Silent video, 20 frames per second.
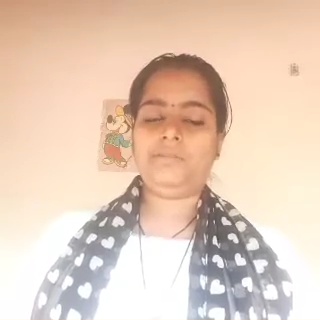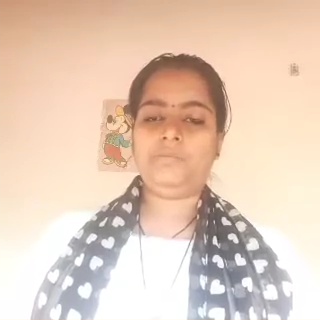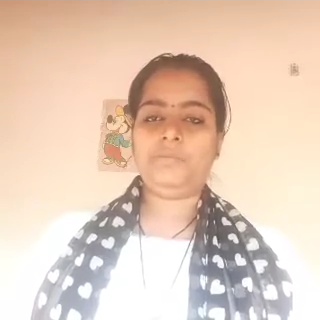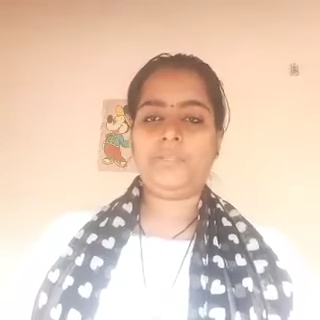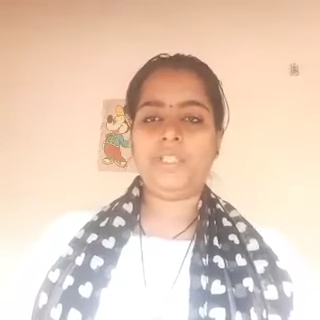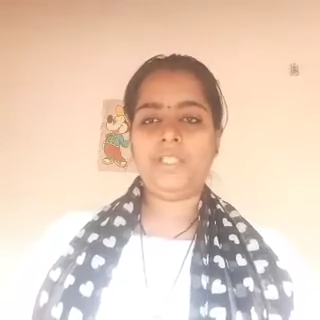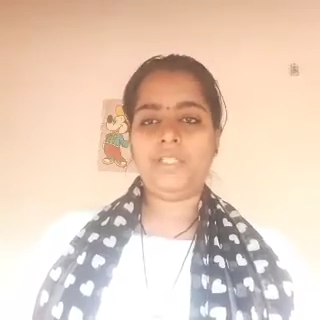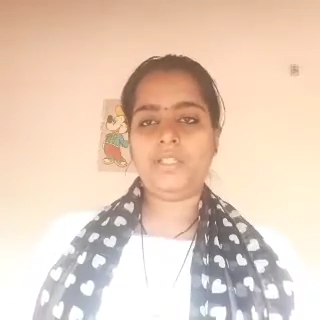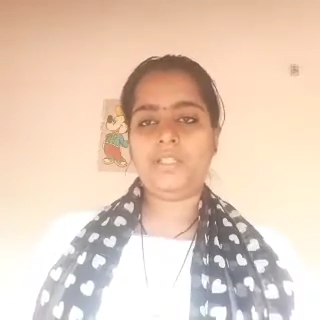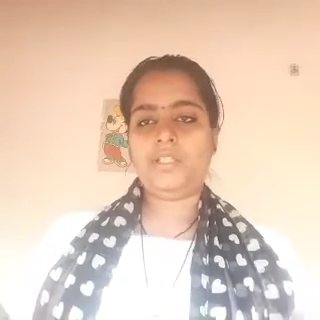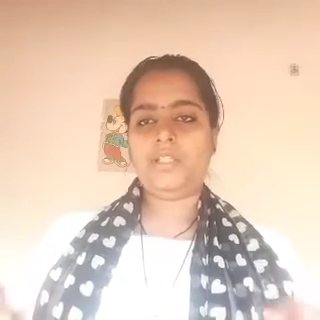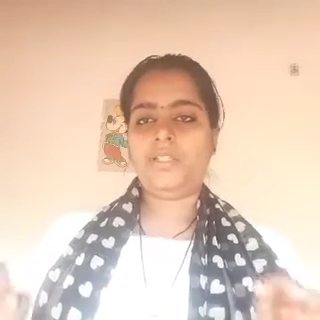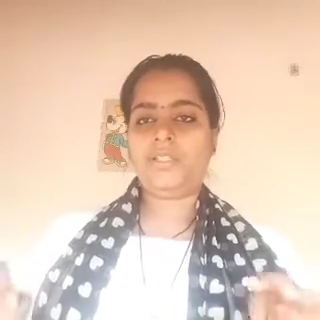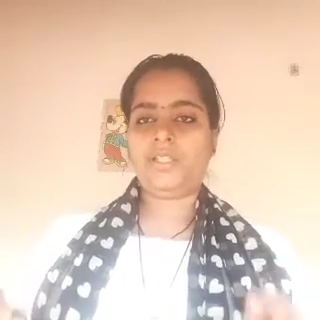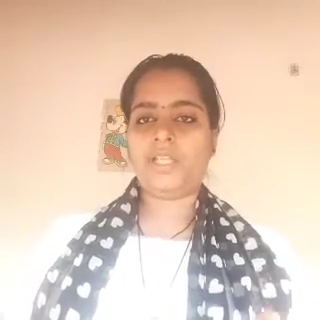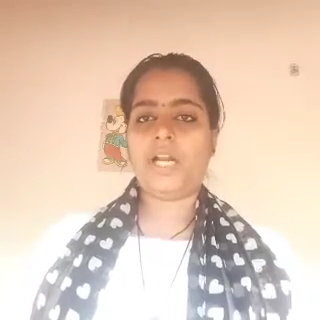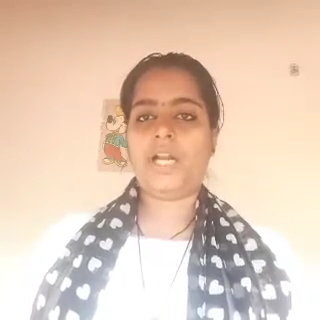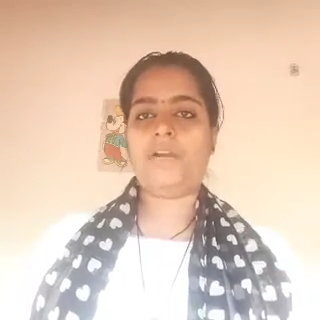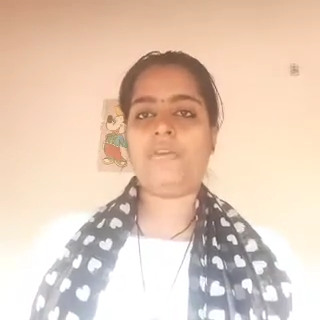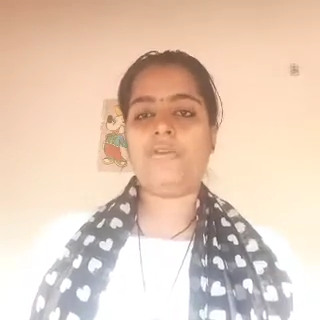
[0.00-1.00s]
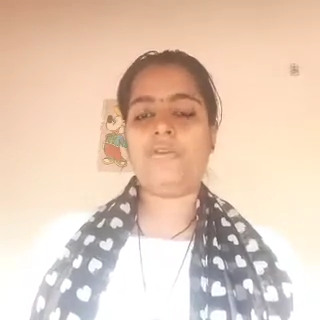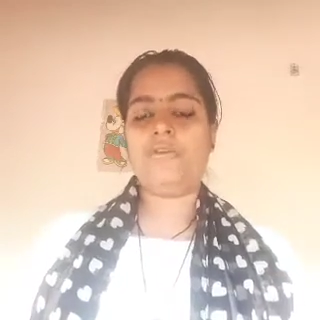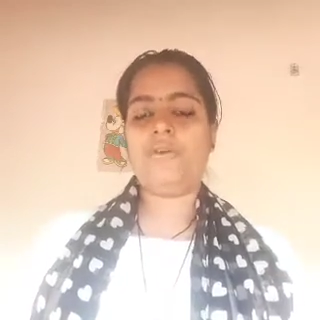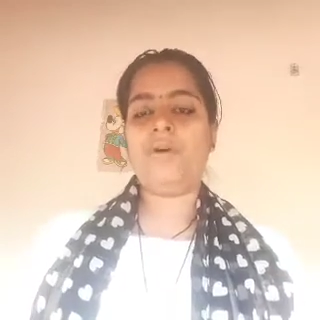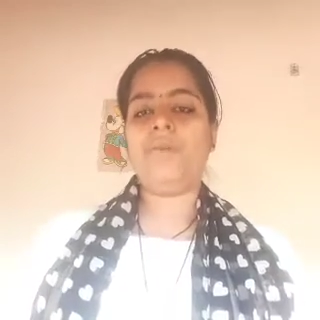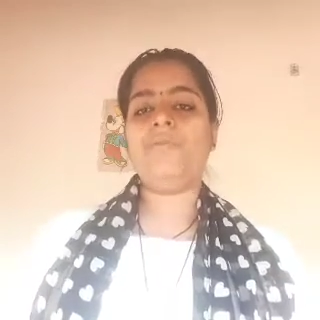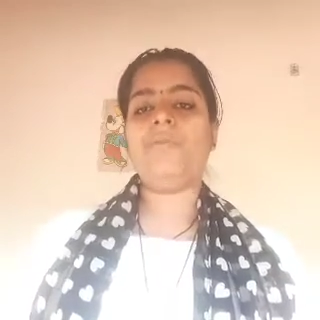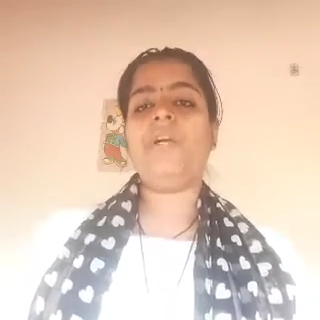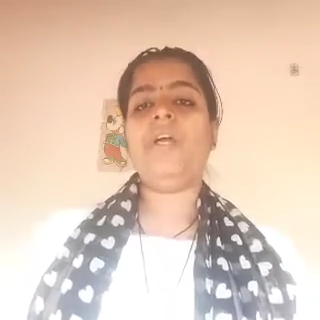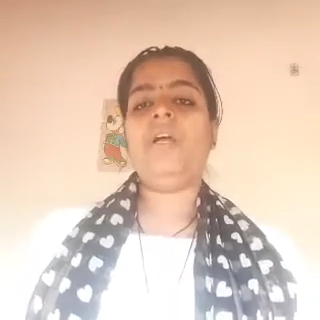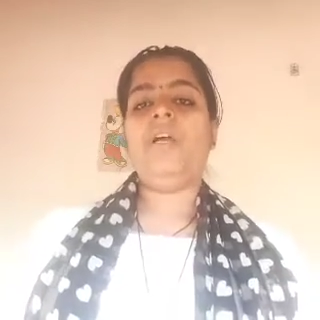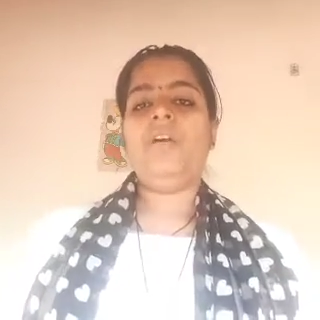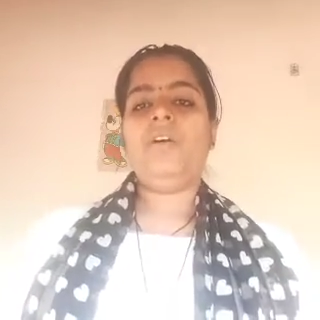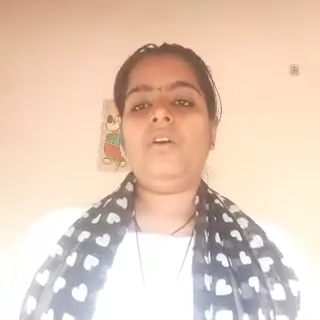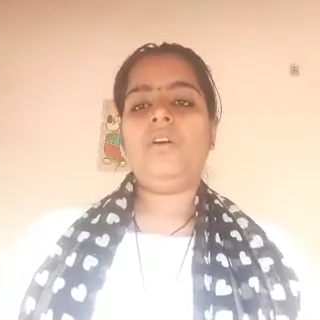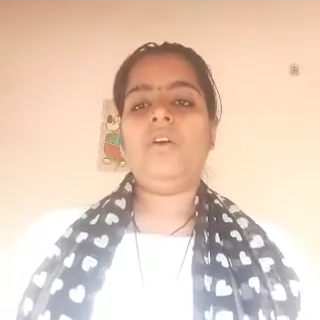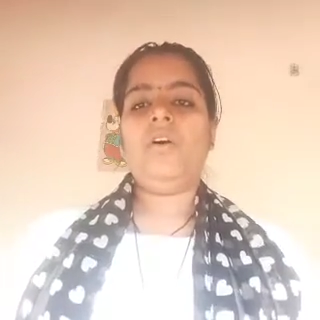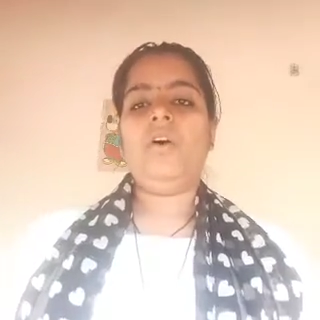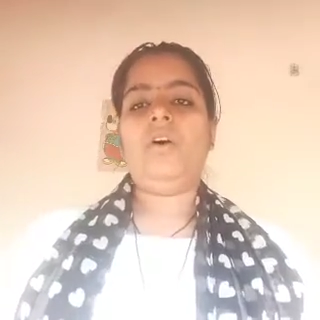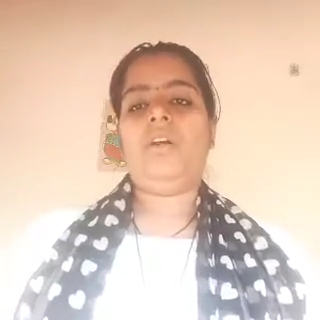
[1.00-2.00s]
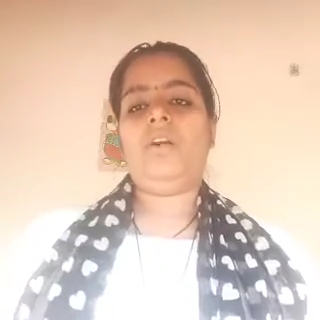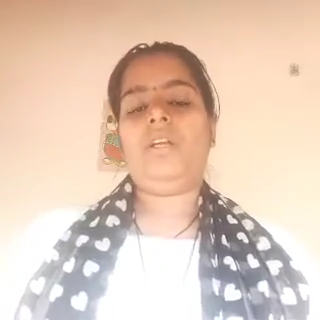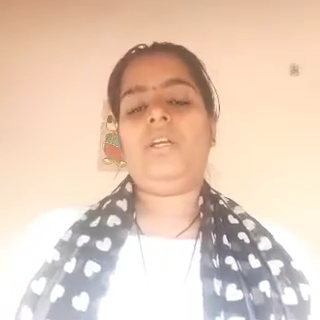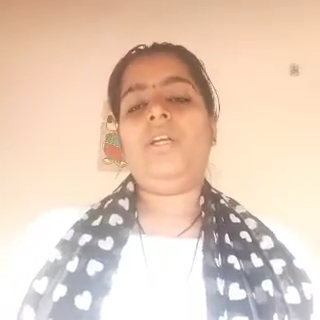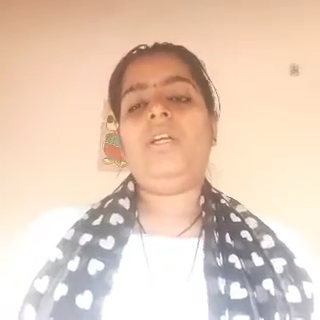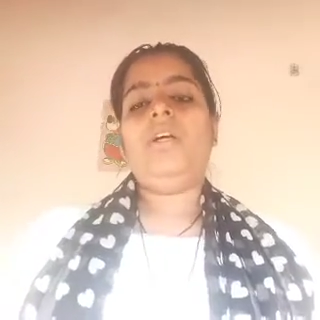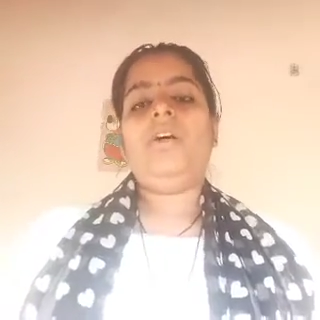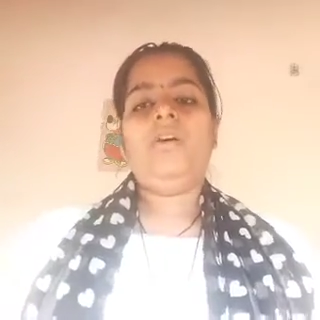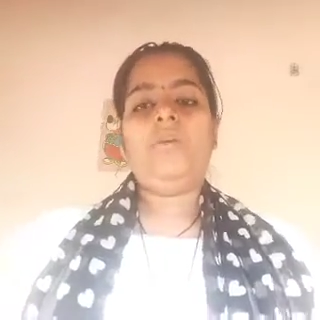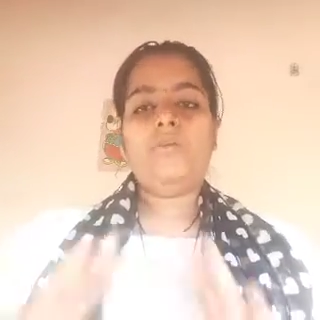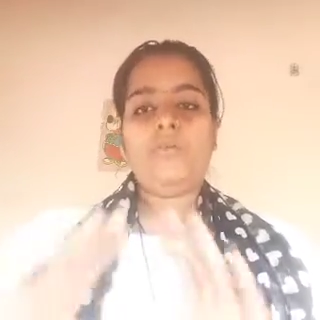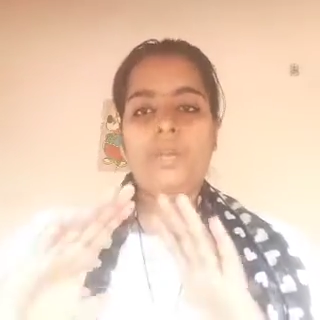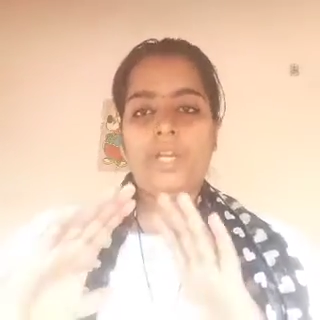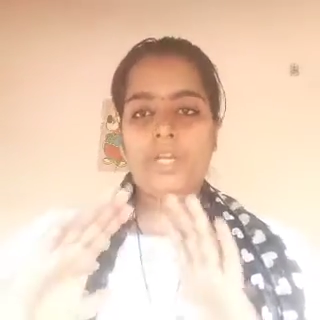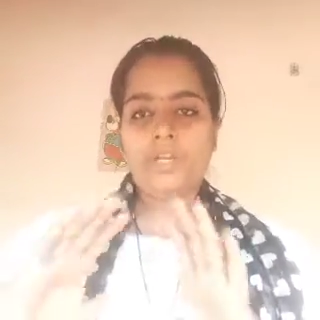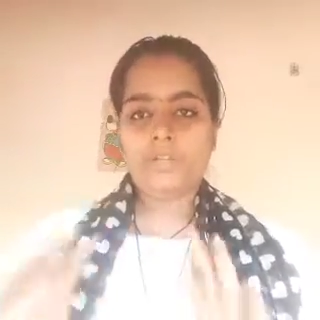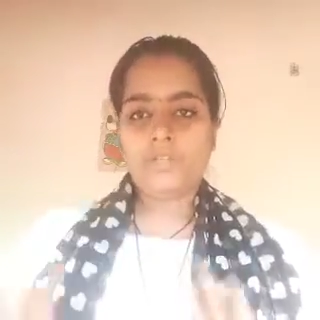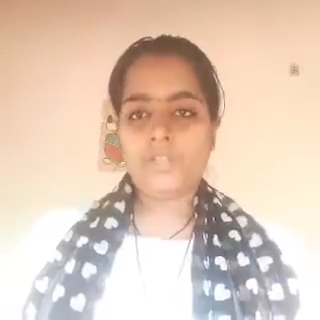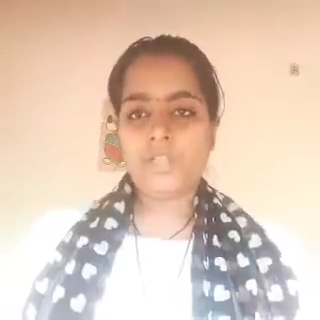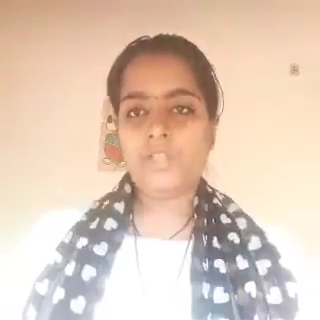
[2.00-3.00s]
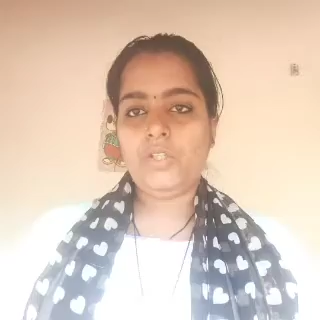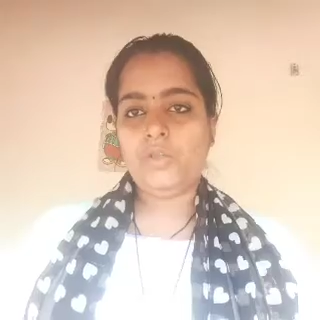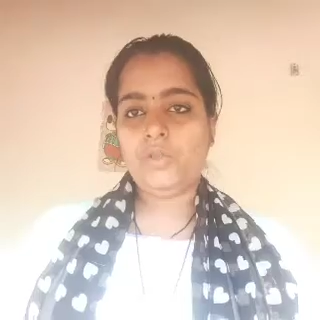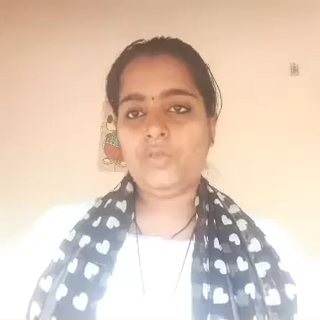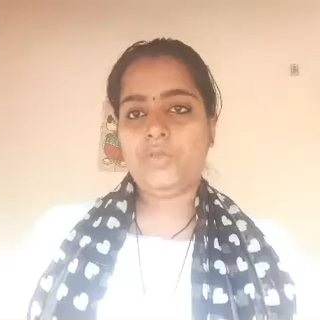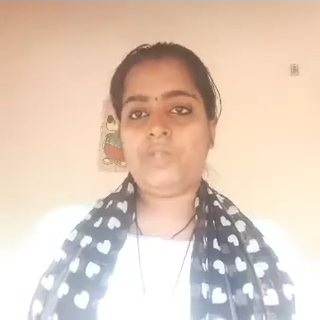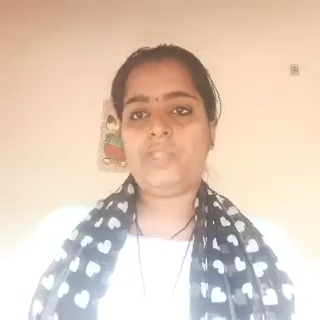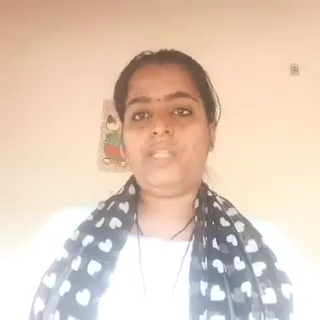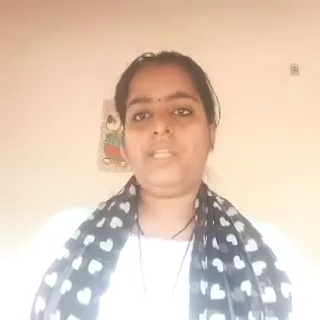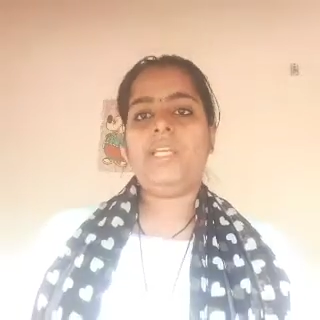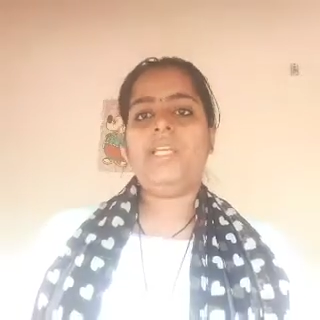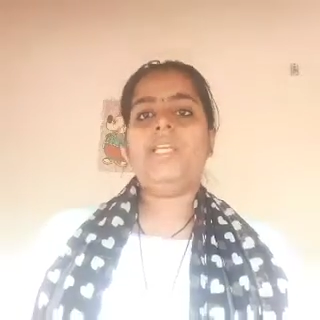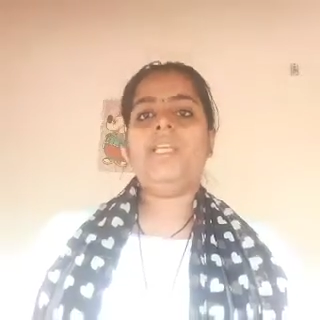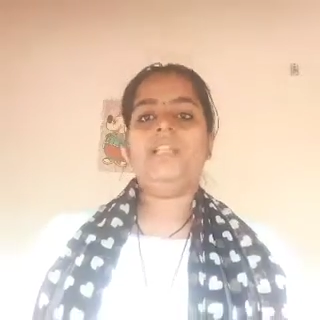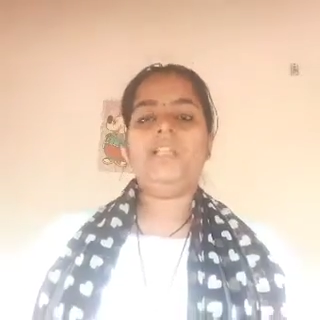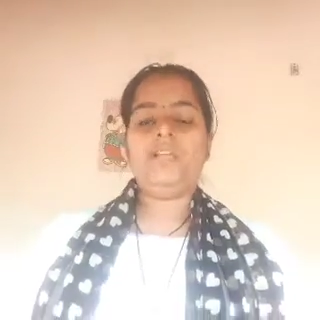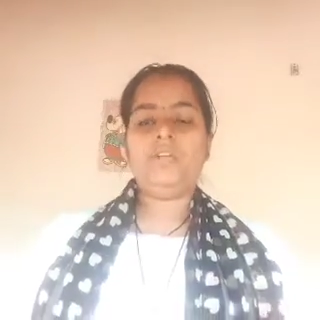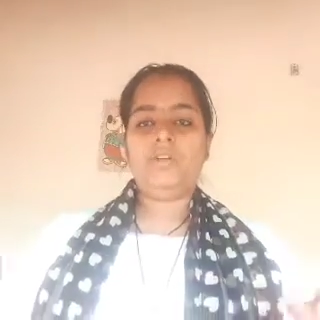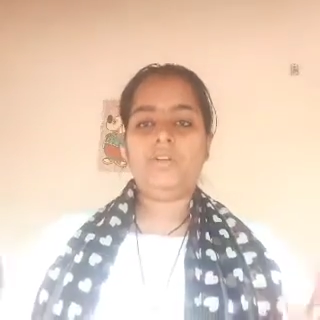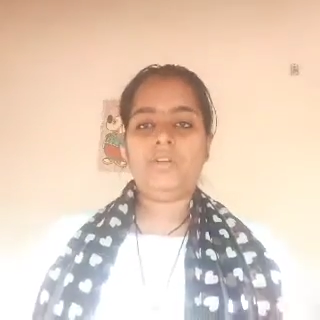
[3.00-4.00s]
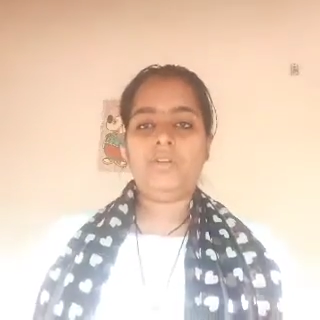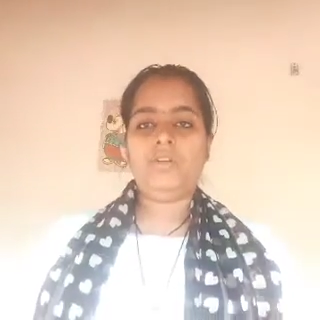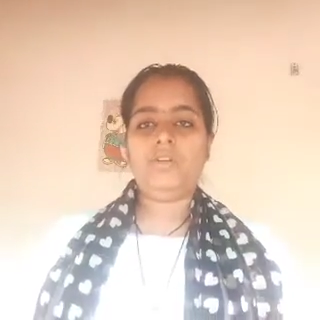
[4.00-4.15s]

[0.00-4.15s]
means shadow of God. Or whenever you see the